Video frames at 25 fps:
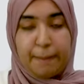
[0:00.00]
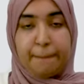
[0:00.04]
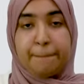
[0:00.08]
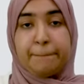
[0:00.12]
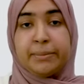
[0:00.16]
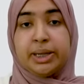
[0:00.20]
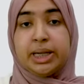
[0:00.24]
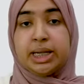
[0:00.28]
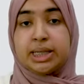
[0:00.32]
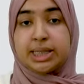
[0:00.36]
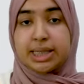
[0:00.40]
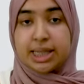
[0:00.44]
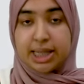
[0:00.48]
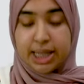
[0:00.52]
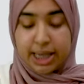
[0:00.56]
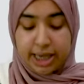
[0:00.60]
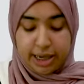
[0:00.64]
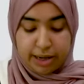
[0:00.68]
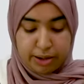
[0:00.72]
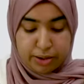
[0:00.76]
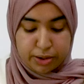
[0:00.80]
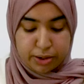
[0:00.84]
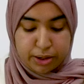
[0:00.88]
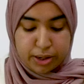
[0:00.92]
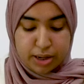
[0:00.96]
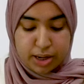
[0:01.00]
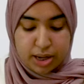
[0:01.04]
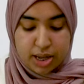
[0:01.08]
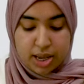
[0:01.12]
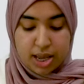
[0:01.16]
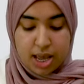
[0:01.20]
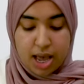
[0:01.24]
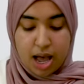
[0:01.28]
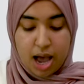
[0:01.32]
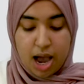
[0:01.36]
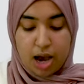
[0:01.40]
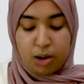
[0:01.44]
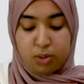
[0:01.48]
Minutes later,
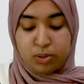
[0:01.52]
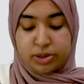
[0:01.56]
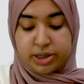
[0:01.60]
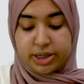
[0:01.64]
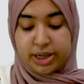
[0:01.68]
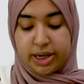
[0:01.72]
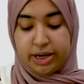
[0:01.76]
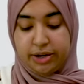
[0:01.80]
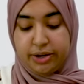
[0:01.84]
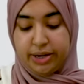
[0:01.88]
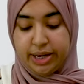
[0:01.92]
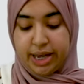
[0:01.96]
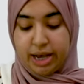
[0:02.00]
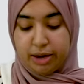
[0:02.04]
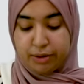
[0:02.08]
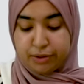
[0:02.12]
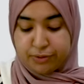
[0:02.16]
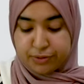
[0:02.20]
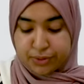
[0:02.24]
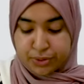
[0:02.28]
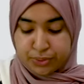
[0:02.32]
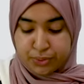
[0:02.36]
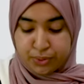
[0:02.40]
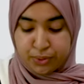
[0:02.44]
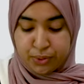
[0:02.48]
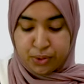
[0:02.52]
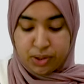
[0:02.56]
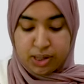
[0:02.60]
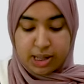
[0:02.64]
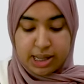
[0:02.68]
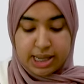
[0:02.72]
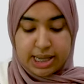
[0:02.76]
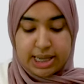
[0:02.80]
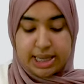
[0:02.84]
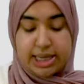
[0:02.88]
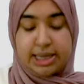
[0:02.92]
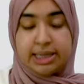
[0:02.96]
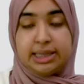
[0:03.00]
I was carried out of school
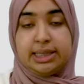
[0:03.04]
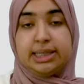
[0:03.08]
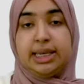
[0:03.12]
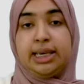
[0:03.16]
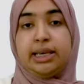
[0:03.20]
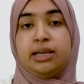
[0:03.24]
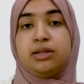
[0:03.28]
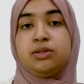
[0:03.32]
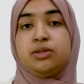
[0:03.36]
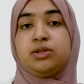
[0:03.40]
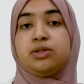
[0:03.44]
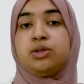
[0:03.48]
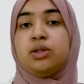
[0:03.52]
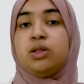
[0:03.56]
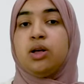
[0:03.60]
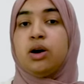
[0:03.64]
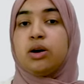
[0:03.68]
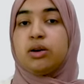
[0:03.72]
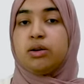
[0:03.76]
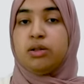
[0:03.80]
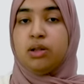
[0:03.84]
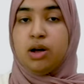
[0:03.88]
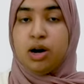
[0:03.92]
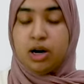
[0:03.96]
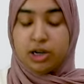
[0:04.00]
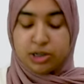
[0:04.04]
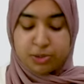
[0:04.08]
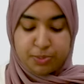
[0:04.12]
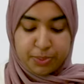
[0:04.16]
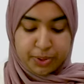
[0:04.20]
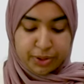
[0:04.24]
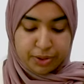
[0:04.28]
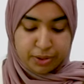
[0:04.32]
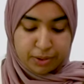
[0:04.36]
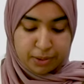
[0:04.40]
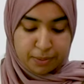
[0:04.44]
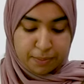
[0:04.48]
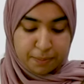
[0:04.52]
and taken to the local
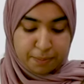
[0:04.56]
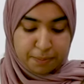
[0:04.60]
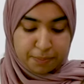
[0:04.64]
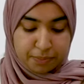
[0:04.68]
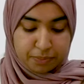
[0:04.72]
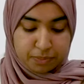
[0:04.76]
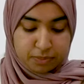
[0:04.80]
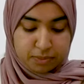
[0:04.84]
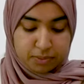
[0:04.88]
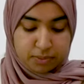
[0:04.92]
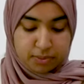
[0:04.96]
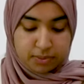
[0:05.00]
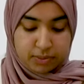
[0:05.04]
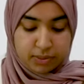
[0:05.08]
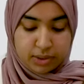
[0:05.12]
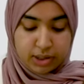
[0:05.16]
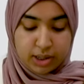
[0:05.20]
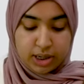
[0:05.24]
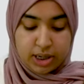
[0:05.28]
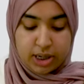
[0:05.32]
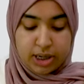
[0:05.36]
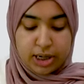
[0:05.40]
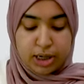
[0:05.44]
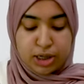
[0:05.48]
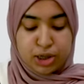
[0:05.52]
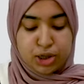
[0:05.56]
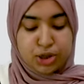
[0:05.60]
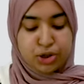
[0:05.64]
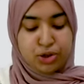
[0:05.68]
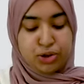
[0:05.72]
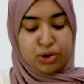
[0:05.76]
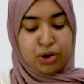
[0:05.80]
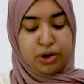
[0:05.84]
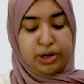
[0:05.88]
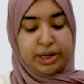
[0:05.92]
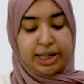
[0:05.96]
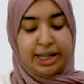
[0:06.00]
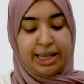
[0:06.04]
hospital.
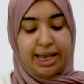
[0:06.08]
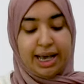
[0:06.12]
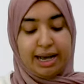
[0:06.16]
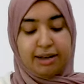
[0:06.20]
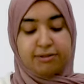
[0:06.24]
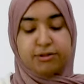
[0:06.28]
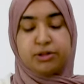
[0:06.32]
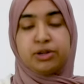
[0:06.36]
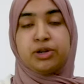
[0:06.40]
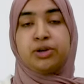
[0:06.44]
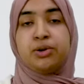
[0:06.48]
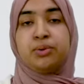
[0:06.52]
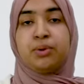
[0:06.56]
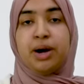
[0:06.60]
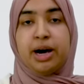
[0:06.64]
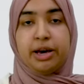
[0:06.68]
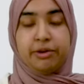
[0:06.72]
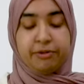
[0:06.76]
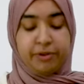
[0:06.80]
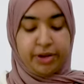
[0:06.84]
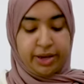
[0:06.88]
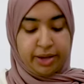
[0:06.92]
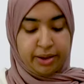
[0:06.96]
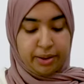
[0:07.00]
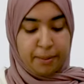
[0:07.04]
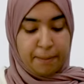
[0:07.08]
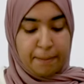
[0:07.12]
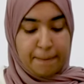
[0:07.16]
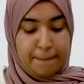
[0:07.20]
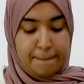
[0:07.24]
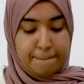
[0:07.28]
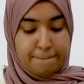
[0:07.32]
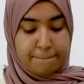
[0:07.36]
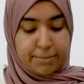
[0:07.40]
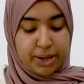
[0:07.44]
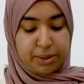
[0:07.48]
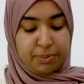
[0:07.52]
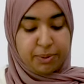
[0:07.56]
Shortly after arriving,
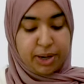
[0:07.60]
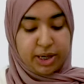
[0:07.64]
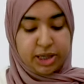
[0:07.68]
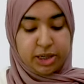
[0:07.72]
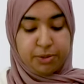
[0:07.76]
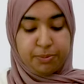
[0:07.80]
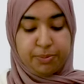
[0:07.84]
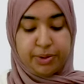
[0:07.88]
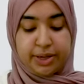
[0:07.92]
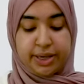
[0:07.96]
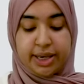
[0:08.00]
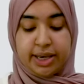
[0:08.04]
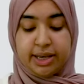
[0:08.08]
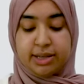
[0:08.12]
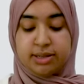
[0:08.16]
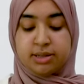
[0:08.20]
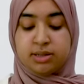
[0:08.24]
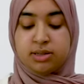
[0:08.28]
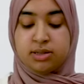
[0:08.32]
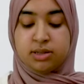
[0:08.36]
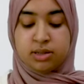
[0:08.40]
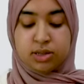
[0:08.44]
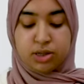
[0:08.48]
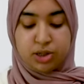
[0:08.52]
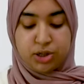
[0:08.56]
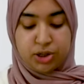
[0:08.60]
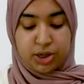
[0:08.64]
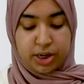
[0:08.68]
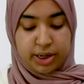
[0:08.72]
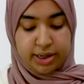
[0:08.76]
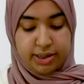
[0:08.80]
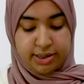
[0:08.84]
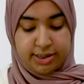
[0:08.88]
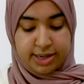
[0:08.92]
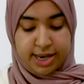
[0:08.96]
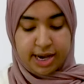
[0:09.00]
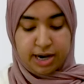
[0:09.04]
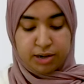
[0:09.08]
my body began
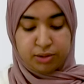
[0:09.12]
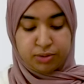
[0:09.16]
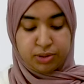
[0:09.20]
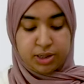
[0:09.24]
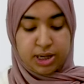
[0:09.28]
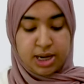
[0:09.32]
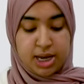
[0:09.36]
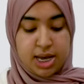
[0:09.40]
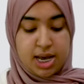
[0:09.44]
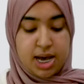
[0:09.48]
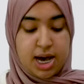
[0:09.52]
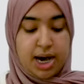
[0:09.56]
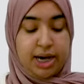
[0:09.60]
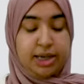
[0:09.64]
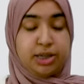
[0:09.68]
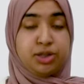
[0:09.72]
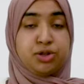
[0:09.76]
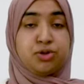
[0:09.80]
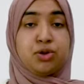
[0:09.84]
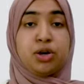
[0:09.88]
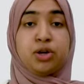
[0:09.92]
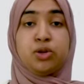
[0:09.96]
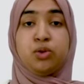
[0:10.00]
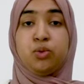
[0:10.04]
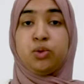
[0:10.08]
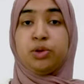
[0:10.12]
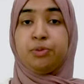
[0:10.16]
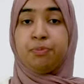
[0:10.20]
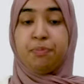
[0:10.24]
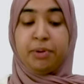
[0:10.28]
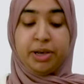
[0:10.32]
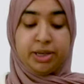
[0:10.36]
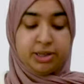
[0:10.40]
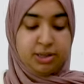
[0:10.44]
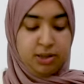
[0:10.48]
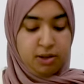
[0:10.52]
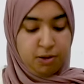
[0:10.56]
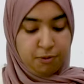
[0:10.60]
shutting down. I struggled with
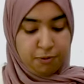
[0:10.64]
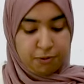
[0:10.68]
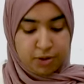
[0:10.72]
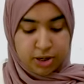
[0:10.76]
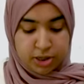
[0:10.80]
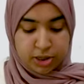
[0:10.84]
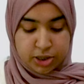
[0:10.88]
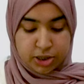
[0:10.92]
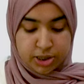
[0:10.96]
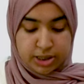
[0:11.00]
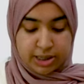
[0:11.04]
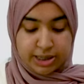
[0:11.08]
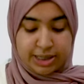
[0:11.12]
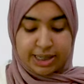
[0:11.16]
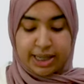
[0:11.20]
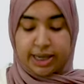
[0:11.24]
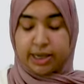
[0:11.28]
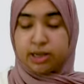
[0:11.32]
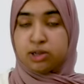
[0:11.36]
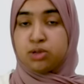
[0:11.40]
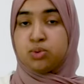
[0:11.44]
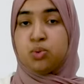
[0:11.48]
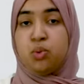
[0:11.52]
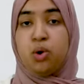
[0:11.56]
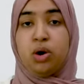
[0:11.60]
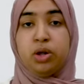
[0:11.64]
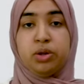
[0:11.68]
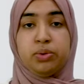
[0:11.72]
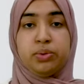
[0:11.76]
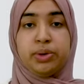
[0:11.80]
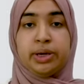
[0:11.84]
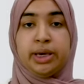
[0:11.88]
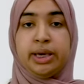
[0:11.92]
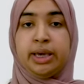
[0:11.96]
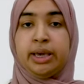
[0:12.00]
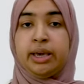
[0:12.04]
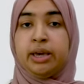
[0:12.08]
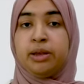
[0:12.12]
basic functions like
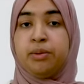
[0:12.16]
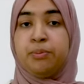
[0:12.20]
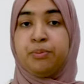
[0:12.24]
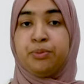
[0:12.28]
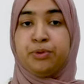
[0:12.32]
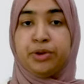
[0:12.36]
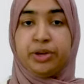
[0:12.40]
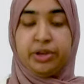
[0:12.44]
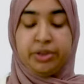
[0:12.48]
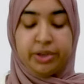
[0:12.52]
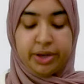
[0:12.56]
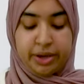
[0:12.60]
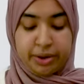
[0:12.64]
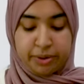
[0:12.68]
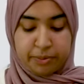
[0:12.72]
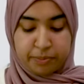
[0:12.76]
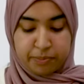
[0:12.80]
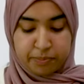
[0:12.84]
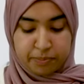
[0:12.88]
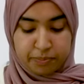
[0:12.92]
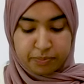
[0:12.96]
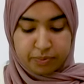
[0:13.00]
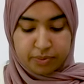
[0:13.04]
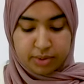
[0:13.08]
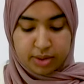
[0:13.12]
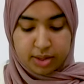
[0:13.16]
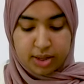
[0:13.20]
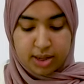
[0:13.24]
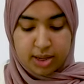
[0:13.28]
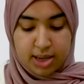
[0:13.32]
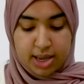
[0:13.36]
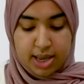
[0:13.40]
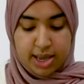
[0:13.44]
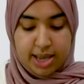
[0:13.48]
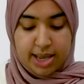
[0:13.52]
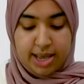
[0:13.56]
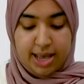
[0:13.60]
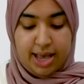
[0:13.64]
swallowing and breathing.
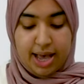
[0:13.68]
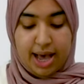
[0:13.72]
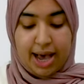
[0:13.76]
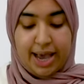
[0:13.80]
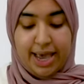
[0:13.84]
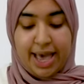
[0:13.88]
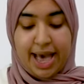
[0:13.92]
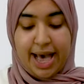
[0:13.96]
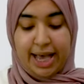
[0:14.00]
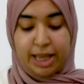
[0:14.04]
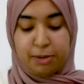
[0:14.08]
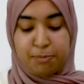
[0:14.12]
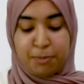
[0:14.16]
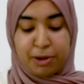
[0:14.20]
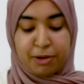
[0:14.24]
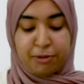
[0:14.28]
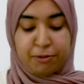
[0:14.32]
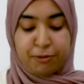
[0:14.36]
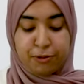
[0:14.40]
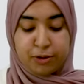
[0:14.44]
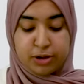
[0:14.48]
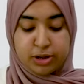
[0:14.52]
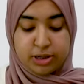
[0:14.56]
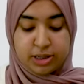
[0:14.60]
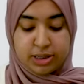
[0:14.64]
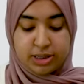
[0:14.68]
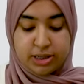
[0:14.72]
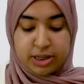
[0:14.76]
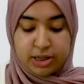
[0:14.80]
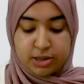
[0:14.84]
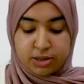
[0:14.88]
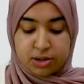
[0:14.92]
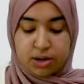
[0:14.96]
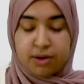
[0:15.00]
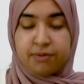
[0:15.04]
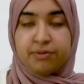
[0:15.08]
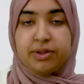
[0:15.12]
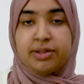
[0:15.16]
I had my first
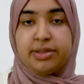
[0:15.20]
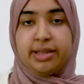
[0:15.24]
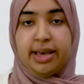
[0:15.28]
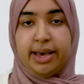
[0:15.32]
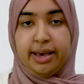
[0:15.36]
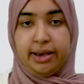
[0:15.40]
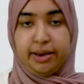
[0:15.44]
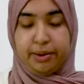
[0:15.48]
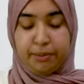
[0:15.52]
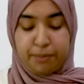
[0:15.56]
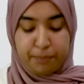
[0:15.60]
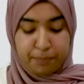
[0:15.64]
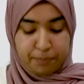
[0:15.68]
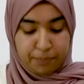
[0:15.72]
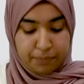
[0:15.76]
seizure of the day.